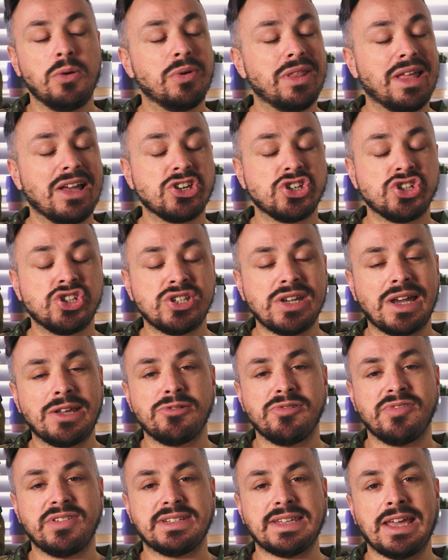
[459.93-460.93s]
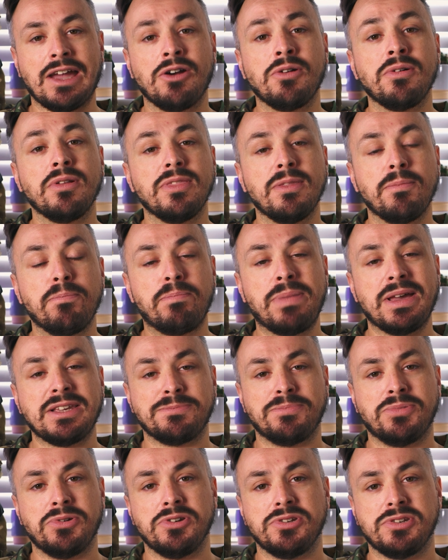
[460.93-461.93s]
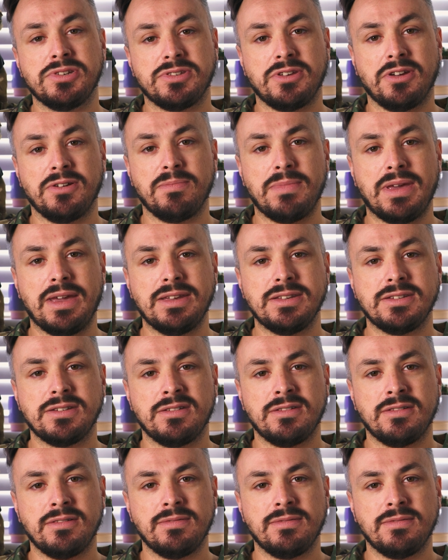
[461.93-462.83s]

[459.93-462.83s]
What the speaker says: without a shadow of a doubt, the best purchase I'd made.